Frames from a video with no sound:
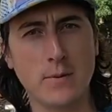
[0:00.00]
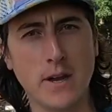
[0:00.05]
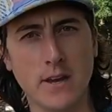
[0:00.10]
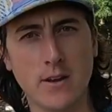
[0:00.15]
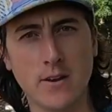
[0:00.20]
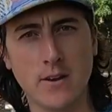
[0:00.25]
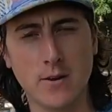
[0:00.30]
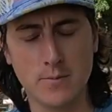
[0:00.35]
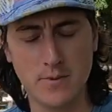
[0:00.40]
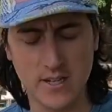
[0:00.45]

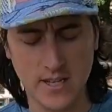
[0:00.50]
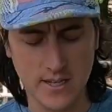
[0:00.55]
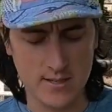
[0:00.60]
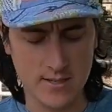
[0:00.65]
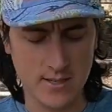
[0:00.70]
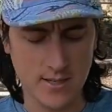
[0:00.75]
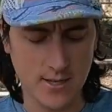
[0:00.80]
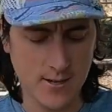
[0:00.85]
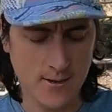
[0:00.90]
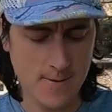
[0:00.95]
bicarb
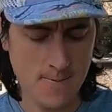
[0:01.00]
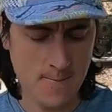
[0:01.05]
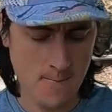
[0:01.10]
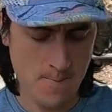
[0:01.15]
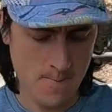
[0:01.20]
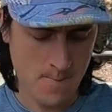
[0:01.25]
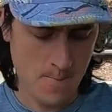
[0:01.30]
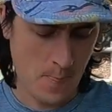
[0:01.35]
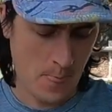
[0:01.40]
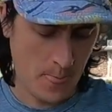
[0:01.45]
testing.
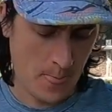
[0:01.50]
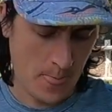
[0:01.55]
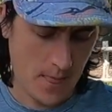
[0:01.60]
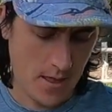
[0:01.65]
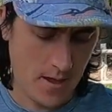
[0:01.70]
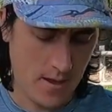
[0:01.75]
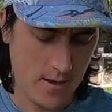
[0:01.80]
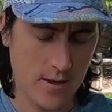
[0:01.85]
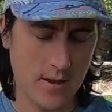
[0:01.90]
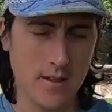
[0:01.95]

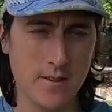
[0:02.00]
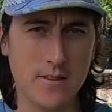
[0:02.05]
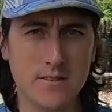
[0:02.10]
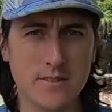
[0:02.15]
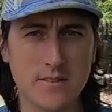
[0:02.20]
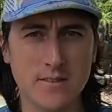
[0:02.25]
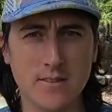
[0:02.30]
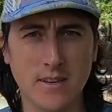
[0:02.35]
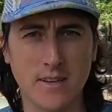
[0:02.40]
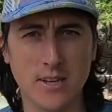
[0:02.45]

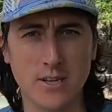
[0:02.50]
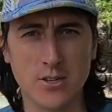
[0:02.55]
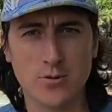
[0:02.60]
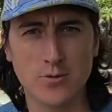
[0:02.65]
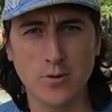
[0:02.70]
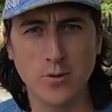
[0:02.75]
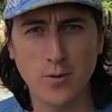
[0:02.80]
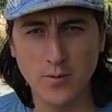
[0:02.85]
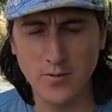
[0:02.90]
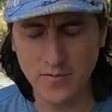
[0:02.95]
This is the
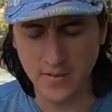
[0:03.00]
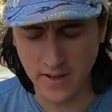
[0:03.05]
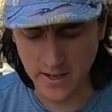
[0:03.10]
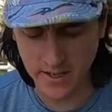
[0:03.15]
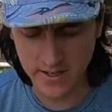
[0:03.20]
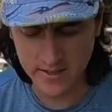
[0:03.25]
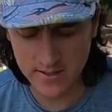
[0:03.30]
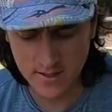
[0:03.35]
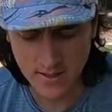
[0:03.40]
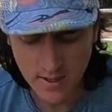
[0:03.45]
control
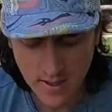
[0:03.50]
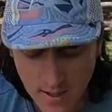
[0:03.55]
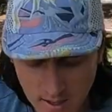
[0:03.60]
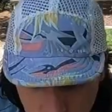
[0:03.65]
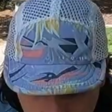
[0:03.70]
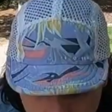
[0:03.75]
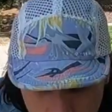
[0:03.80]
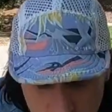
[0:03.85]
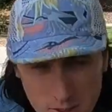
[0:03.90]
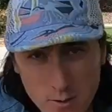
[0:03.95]
phase.
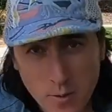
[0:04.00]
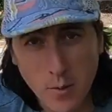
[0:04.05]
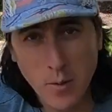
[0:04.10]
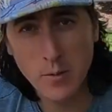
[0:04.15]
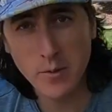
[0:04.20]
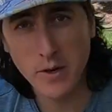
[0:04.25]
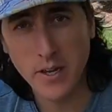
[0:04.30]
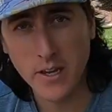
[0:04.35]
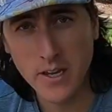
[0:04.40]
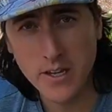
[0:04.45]
So what
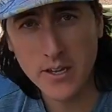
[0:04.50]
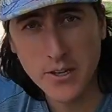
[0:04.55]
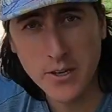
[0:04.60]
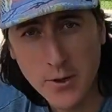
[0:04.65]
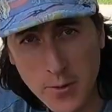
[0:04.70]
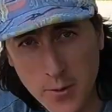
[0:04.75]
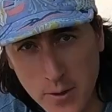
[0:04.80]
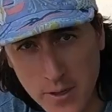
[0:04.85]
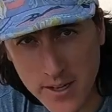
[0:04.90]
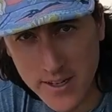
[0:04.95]
we're gonna
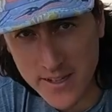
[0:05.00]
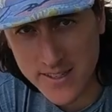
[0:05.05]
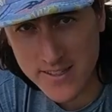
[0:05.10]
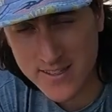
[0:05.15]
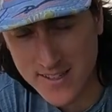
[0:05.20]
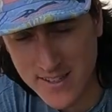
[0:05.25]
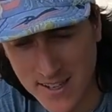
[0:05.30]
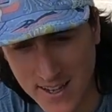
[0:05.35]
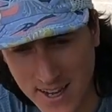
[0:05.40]
do is